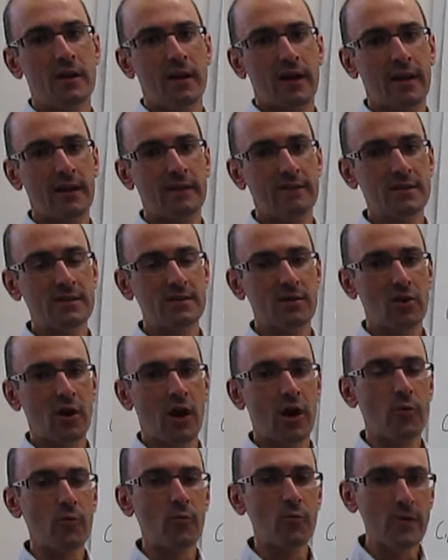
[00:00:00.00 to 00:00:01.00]
Again, these are
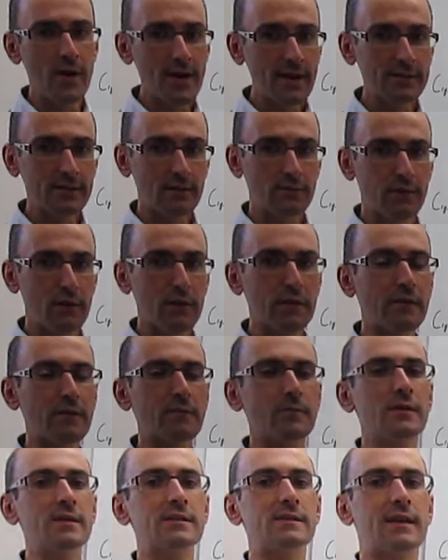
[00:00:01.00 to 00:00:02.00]
our relative
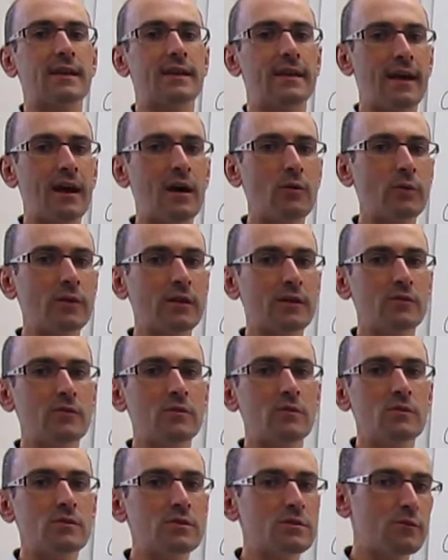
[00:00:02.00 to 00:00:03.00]
enthalpies that now we can
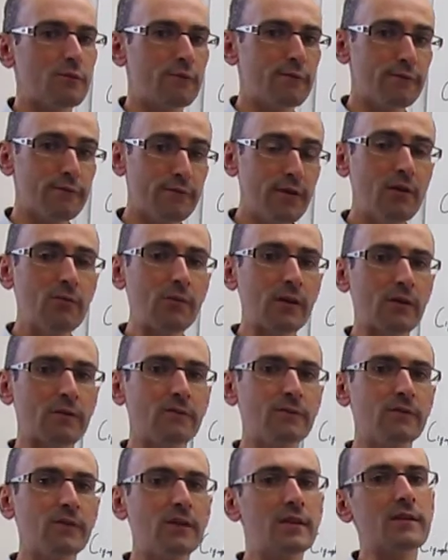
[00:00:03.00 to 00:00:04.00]
use to very
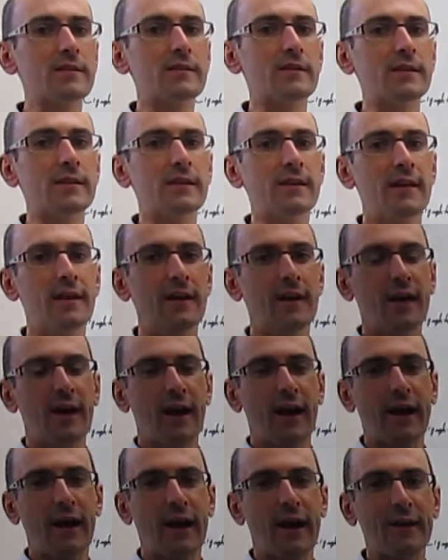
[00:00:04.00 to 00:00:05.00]
conveniently
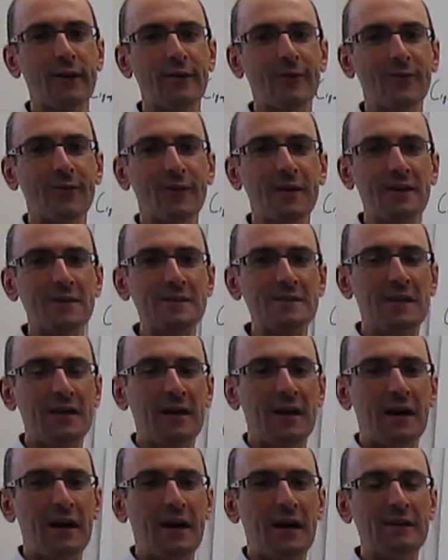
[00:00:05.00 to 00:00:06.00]
calculate
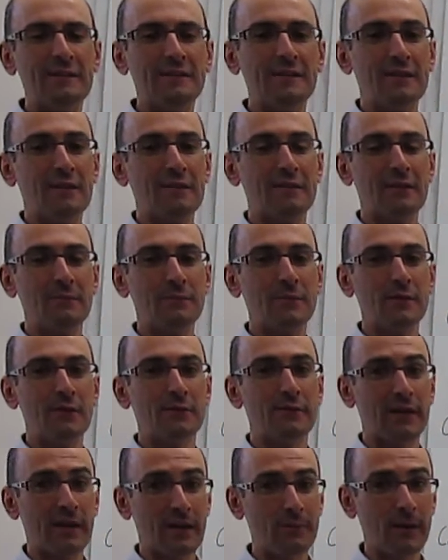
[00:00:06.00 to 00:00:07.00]
uh, the enthalpy
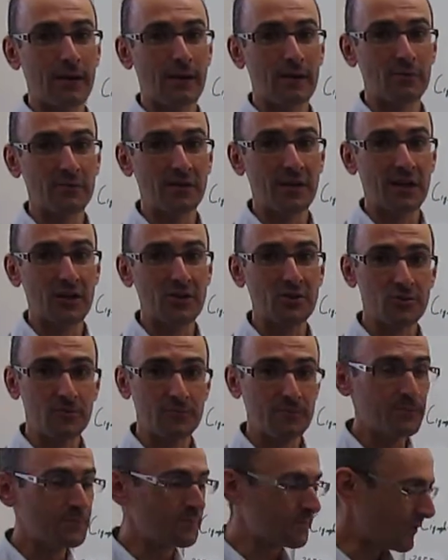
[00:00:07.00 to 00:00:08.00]
of a chemical reaction.
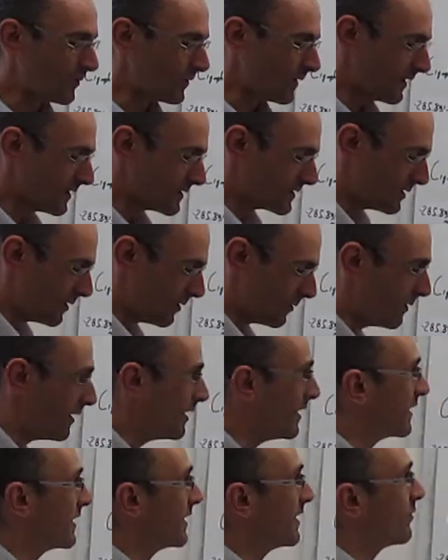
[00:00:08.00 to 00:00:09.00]
Okay, so
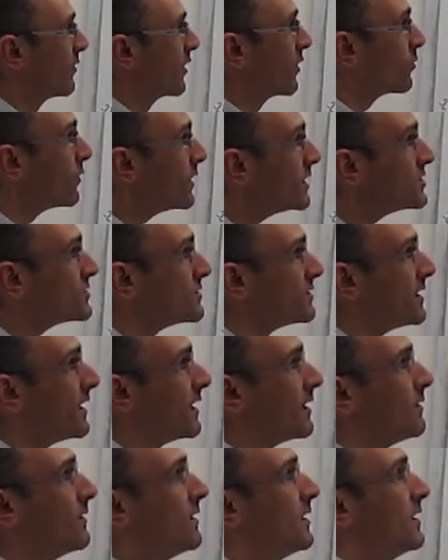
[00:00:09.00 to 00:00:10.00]
again, our equation
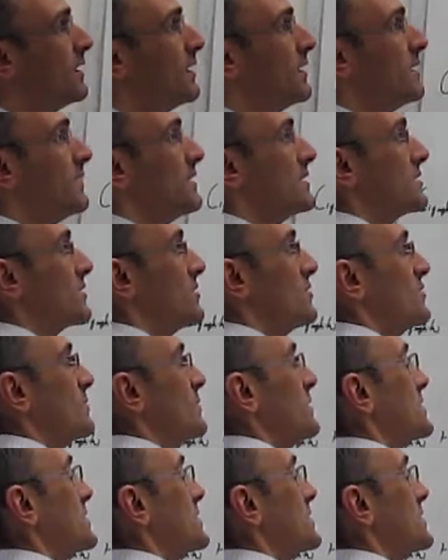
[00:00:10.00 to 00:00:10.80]
now is going to be